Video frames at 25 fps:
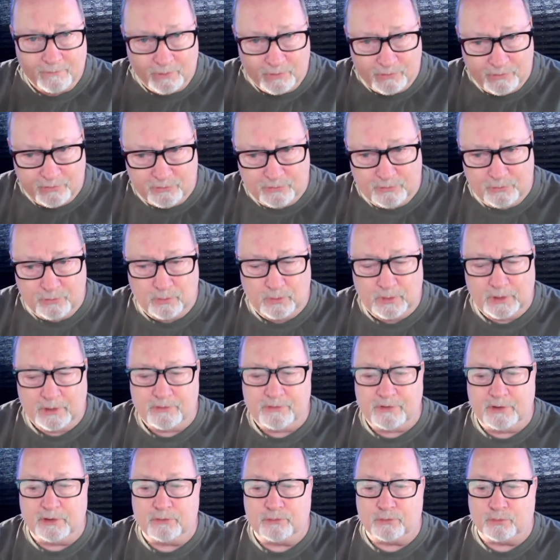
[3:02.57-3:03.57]
versus new
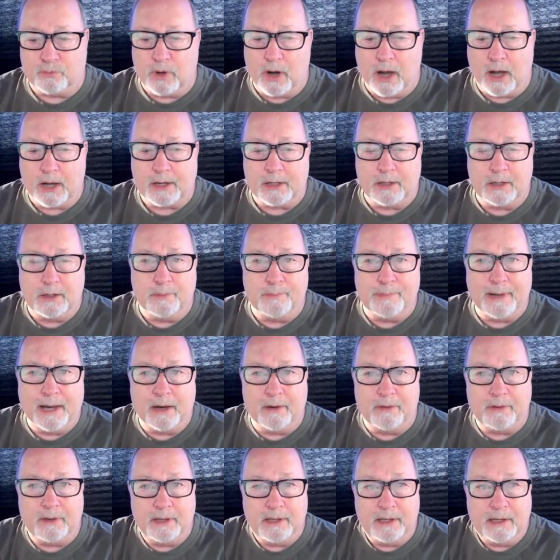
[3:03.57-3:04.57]
listings rocking
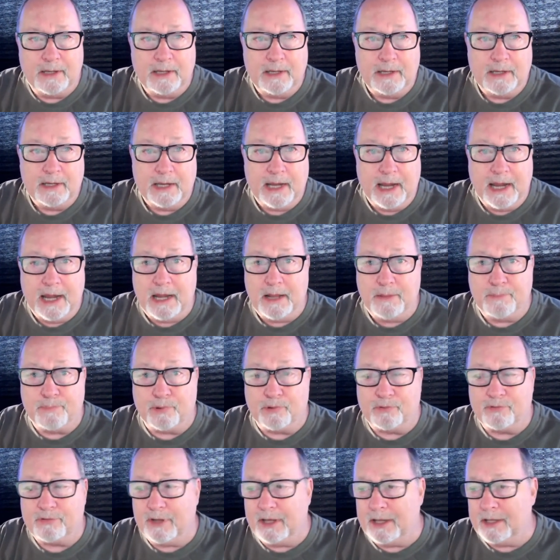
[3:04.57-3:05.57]
about
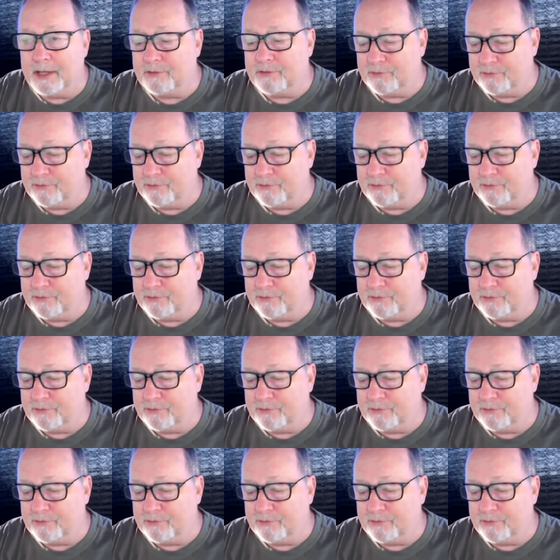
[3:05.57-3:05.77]
80%.